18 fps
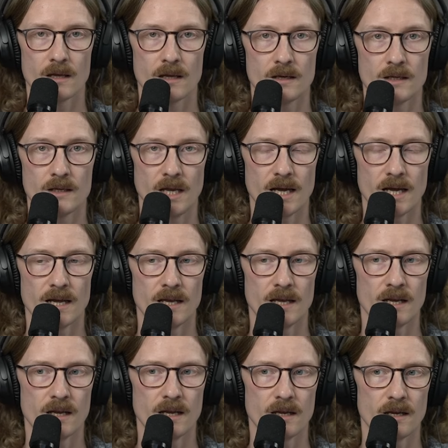Yeah,
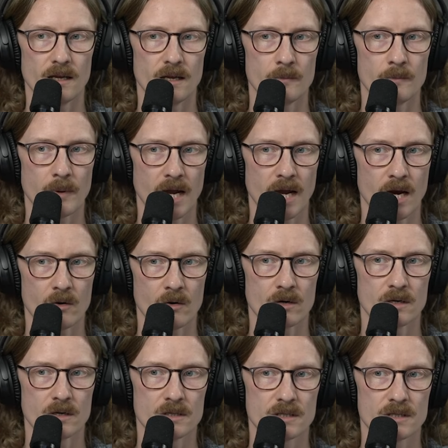and it
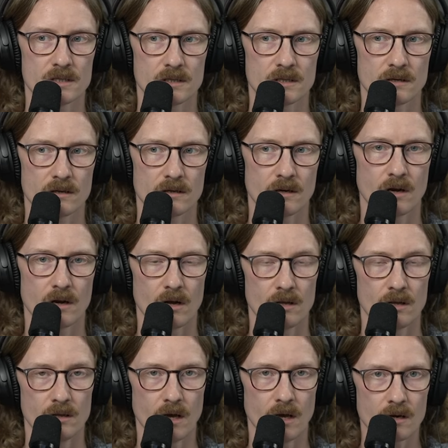powers a
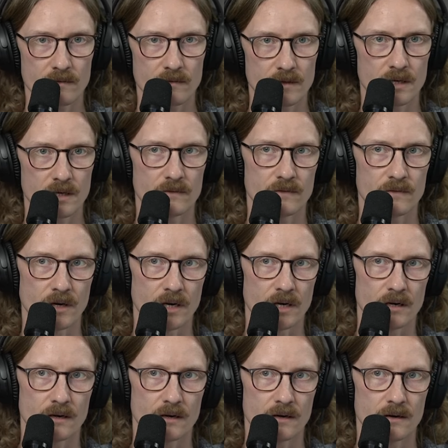lot of the different
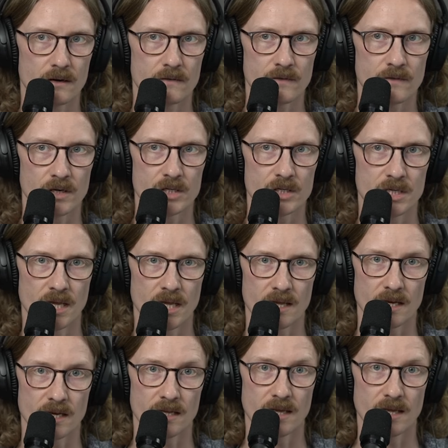
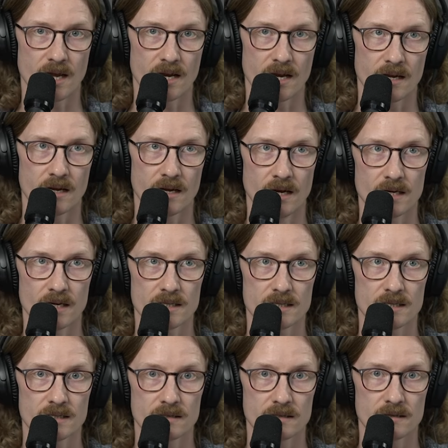functionality that
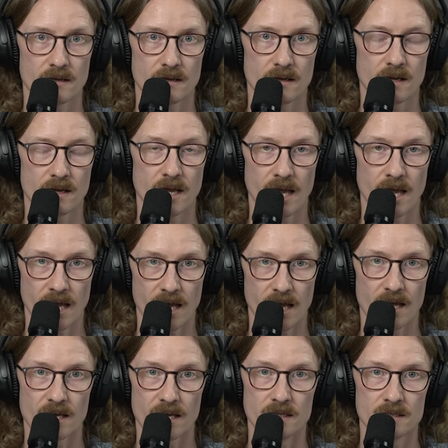Nuxt
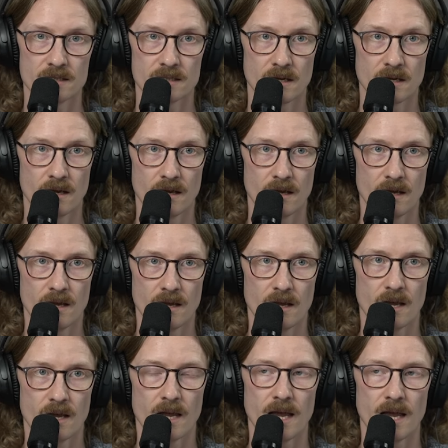has.
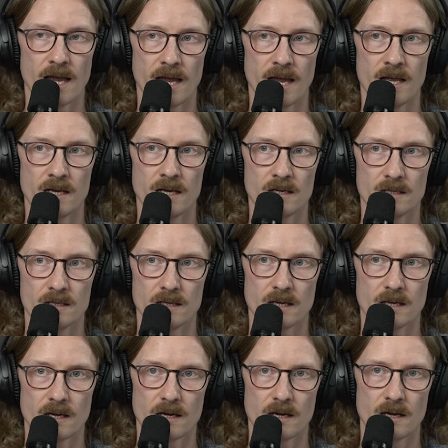And
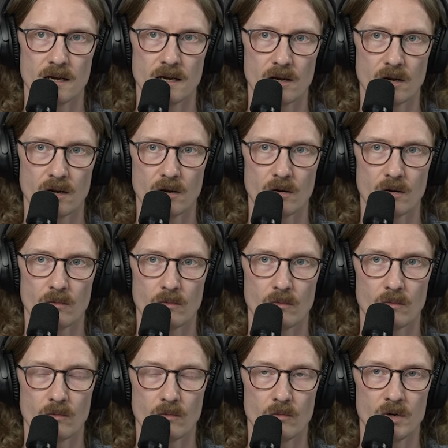
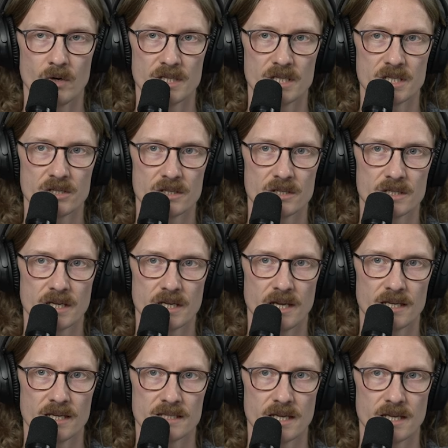what's
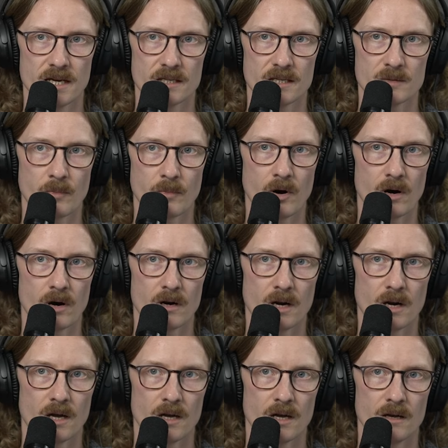interesting is that it's
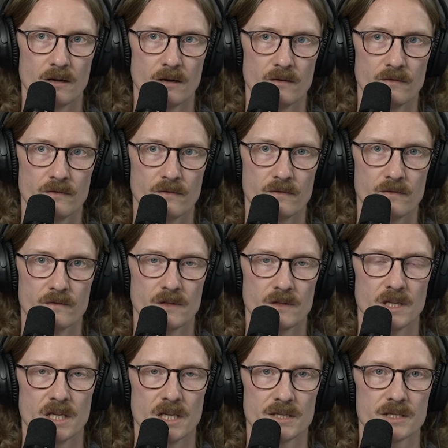part of
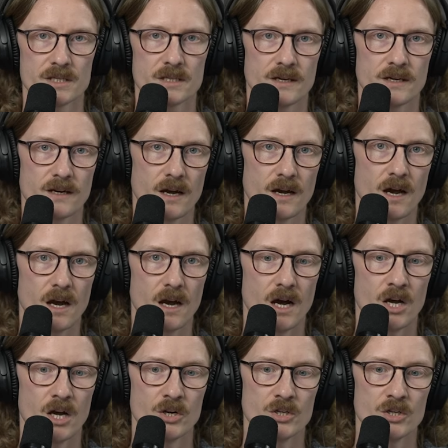this
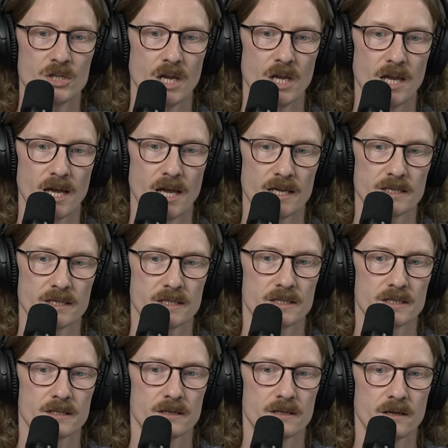
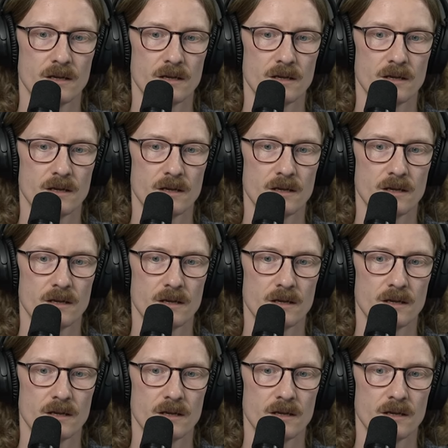UnJS